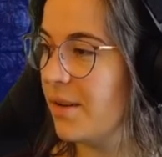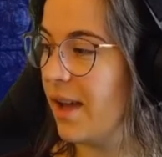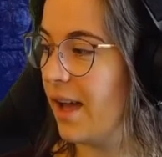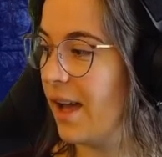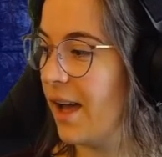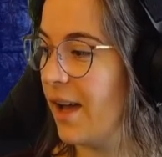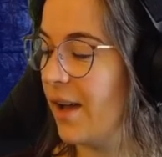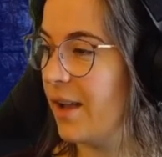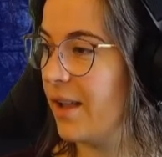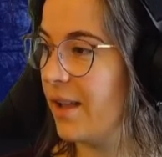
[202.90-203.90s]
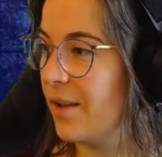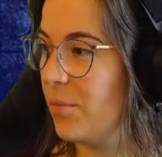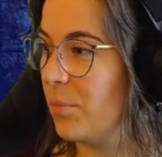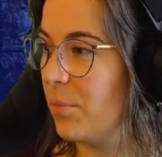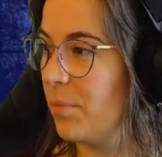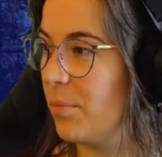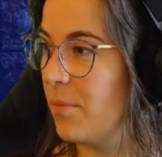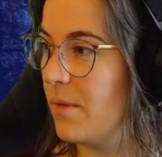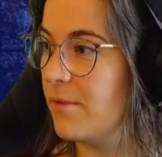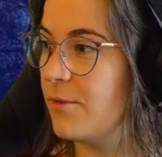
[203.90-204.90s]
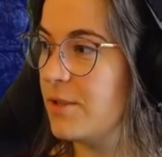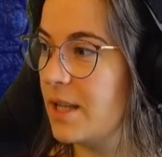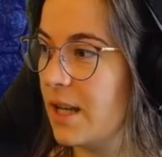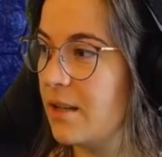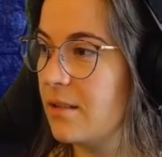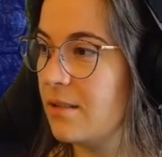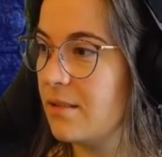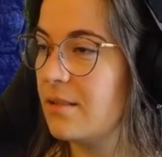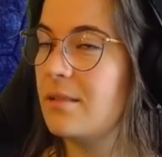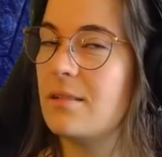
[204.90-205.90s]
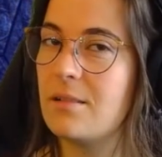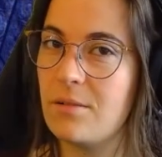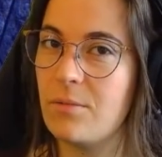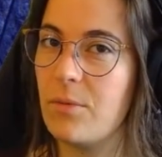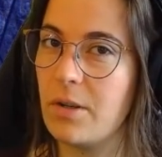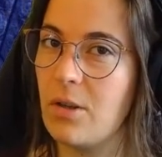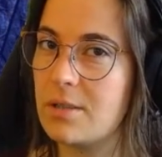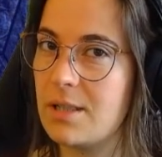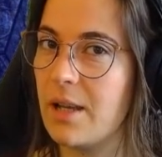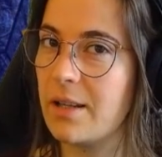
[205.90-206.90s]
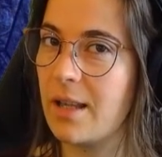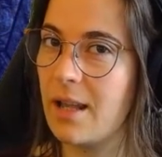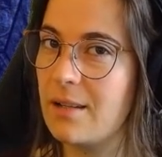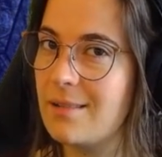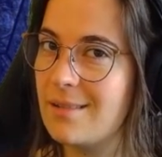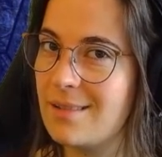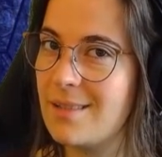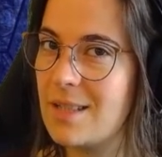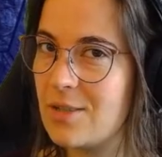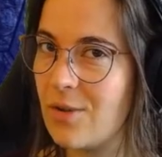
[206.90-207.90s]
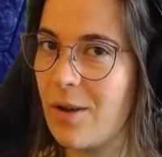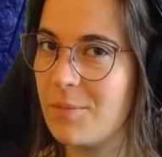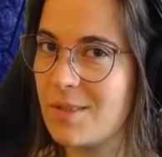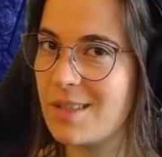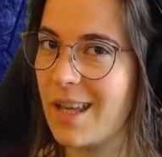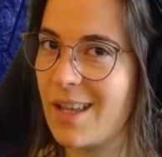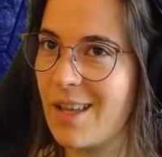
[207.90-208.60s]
Uh, if you didn't, we're in lockdown again. So I'm just like